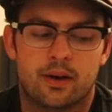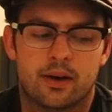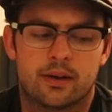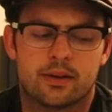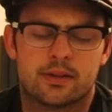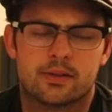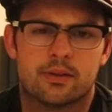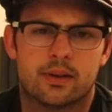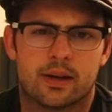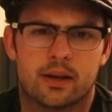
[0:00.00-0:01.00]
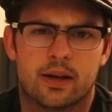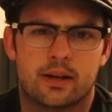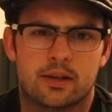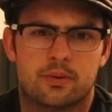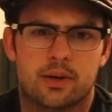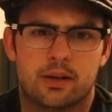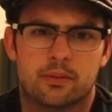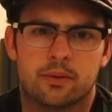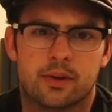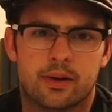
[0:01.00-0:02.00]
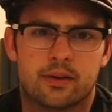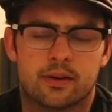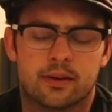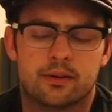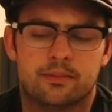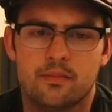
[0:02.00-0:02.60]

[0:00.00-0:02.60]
eh, it's sort of like an 80-20 rule, I think.